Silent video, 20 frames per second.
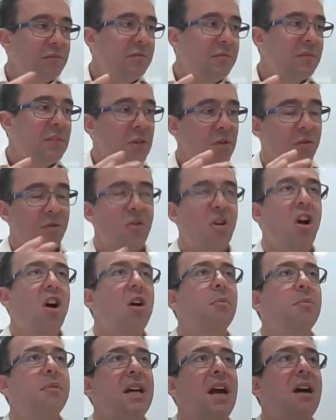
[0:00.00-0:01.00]
it sort of
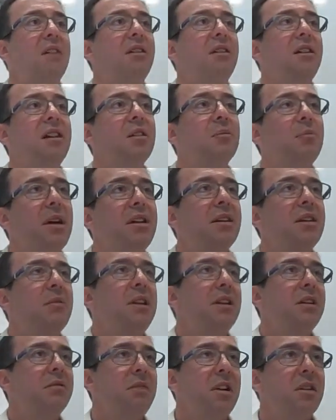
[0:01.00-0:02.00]
calmed down a little bit. I
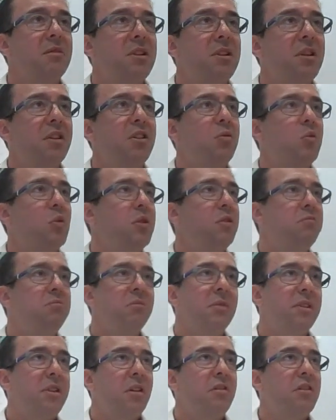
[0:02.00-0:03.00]
mean, I you know, touch wood,
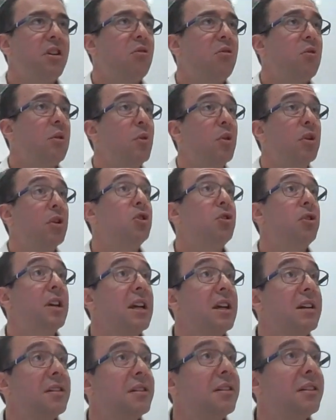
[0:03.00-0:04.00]
don't know. We're monitoring
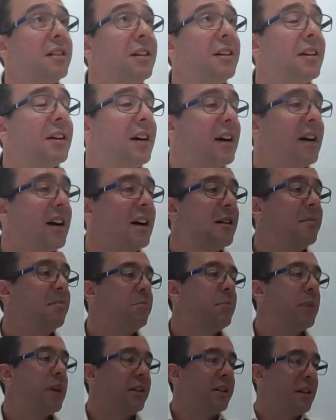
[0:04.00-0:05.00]
it, um,
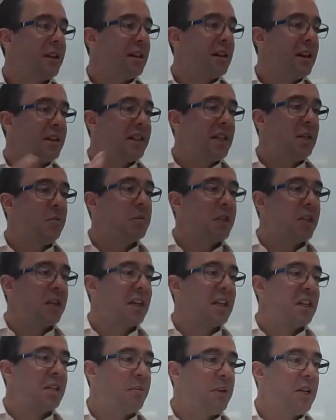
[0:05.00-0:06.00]
but it, it, seems
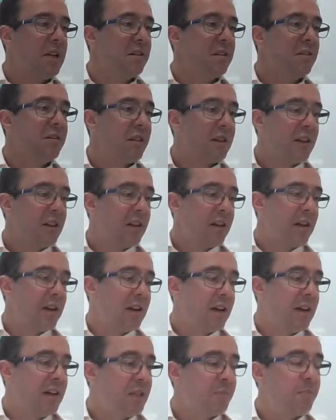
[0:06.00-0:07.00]
like it's been
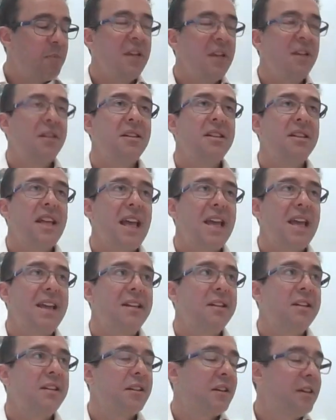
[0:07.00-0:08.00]
uh, it's been
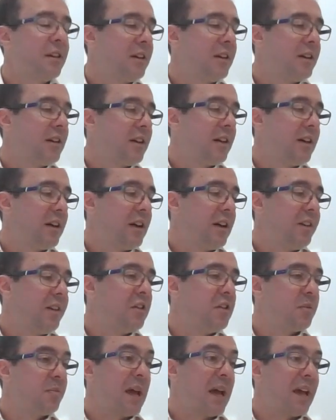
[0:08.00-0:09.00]
contained. Uh, and
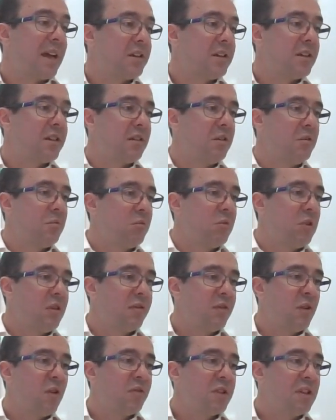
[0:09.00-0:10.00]
those banks that were
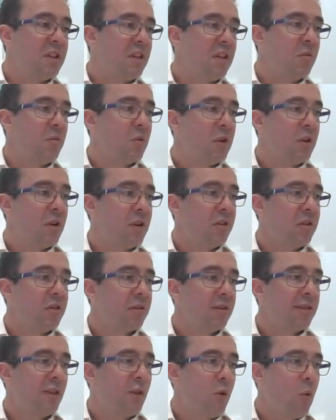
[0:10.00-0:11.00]
involved in it were
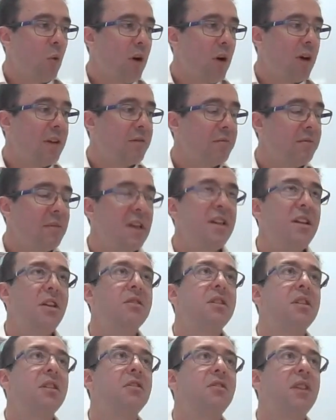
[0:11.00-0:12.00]
quite
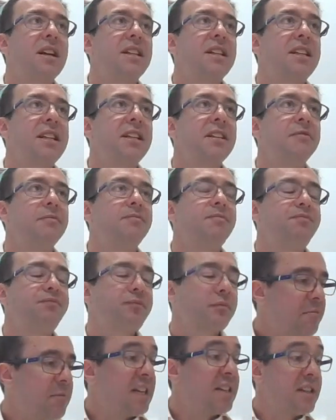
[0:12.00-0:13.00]
idiosyncratic.
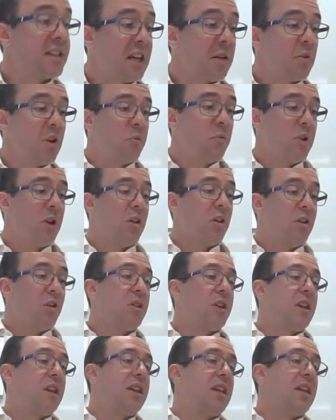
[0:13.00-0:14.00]
But as I say, we, we are
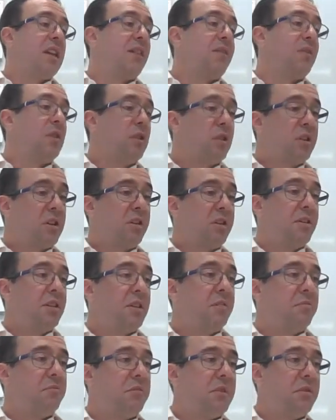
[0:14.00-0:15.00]
looking at it. If you look at
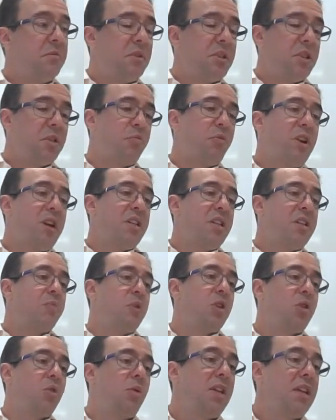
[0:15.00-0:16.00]
the the spreads
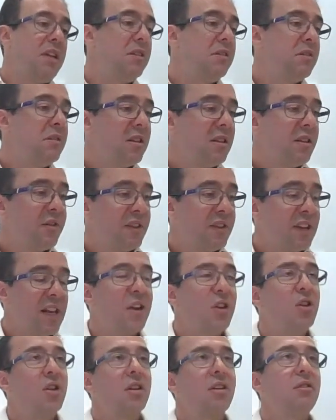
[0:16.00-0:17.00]
between
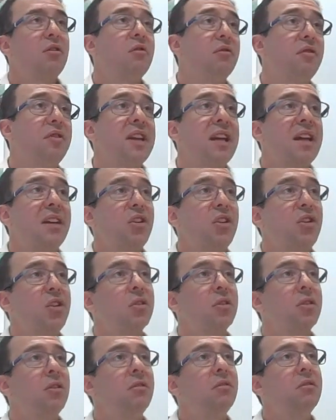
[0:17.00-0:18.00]
financial and
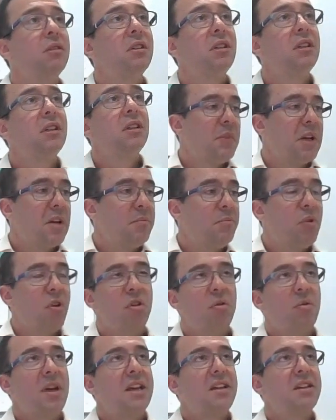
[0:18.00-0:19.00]
non-financial uh,
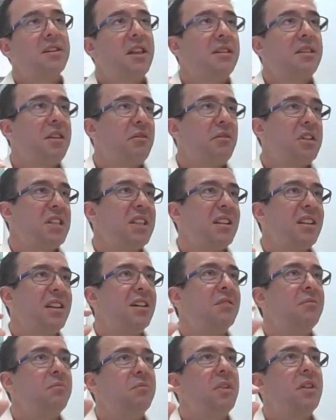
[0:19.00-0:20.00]
borrowings, there, there is still
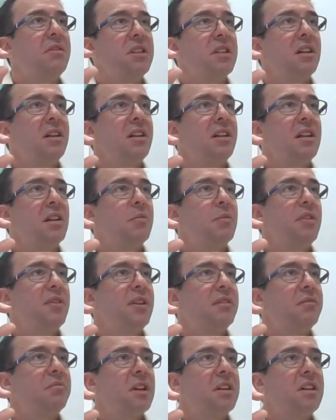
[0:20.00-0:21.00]
a there is still a little bit of
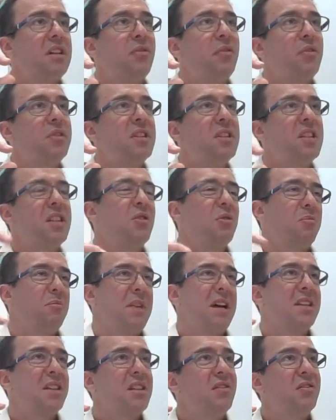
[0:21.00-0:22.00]
a, a difference. It's not
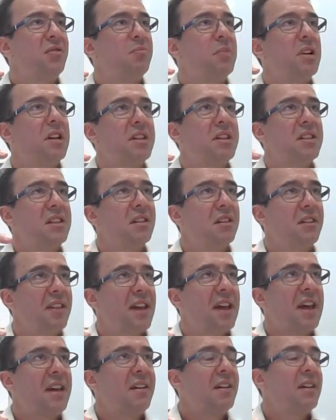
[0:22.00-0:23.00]
massive, but it's still
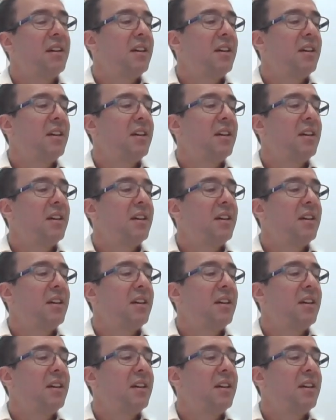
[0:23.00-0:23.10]
there.